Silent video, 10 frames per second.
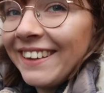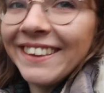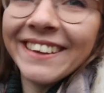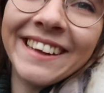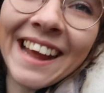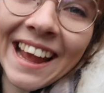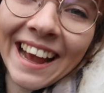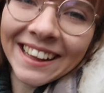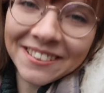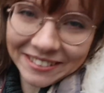the day
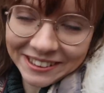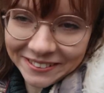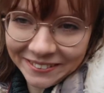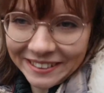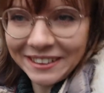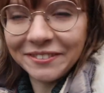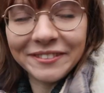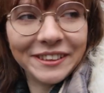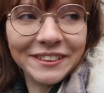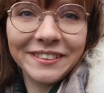and the video is already
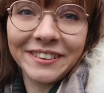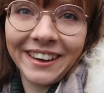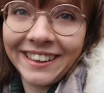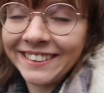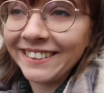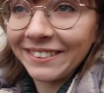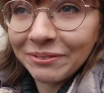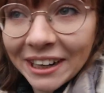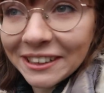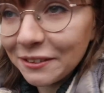off to a good start because it's a
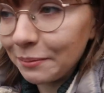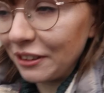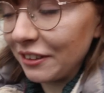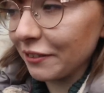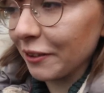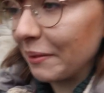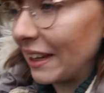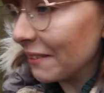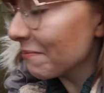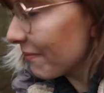brand new species for
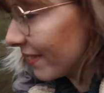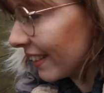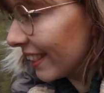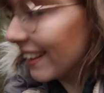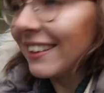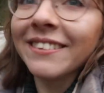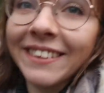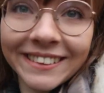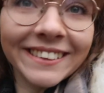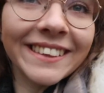me, so that's